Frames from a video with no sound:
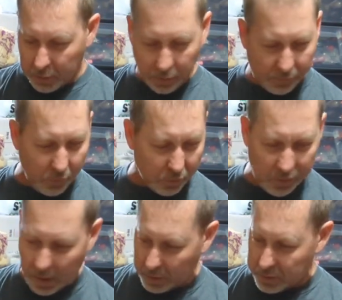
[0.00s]
Fuel
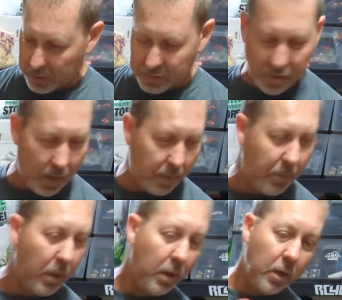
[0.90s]
tanks are the same.
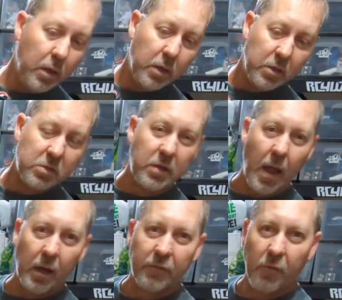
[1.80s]

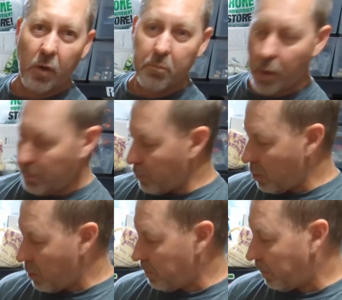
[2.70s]
Stock front
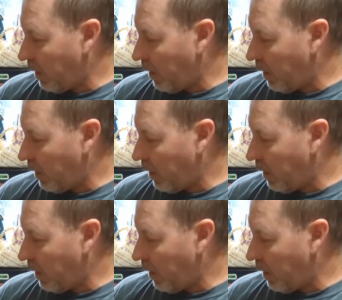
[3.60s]
bumper,